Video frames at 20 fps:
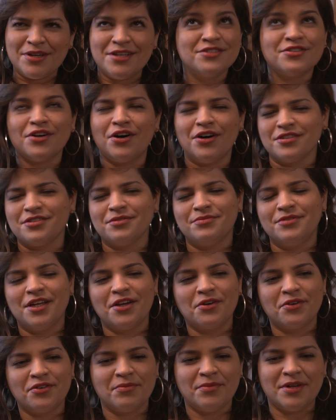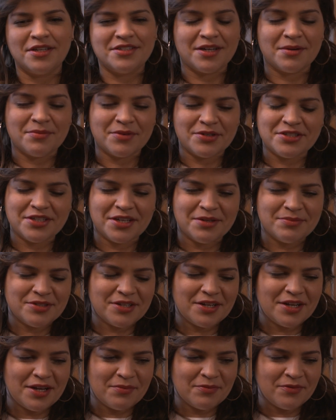He's awesome. Diego's amazing. I'm gonna see him
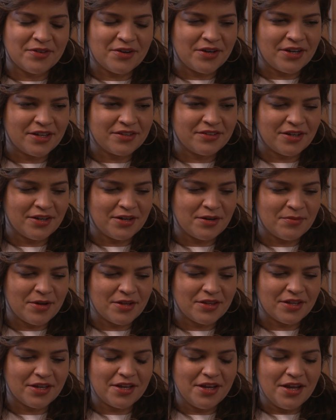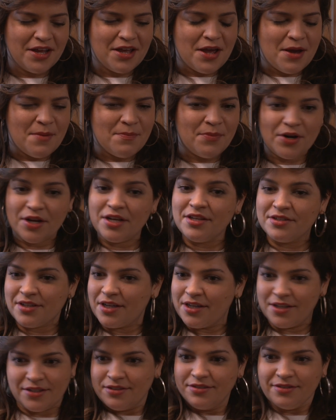today. I'm very excited about that. But he's
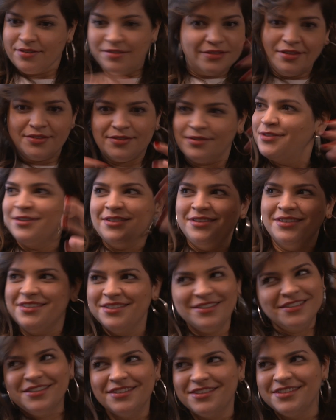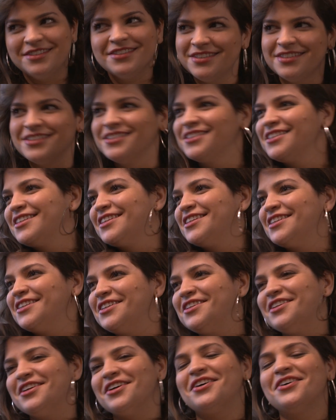like,
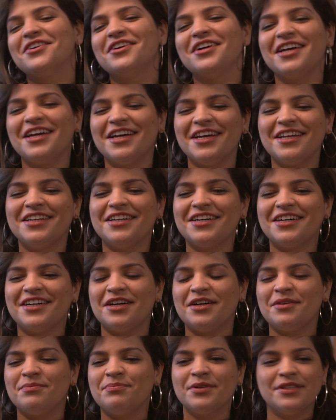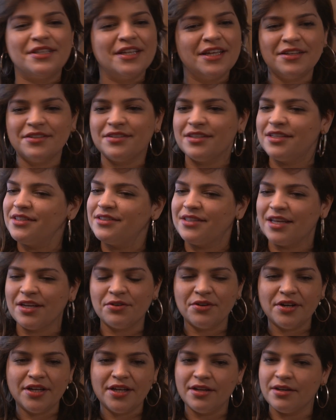you know, and but they
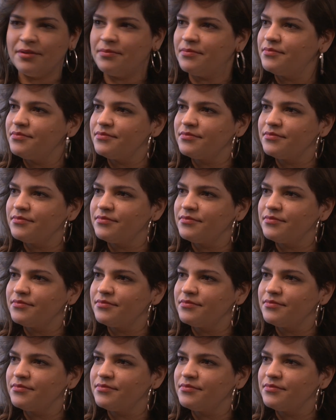don't hit him.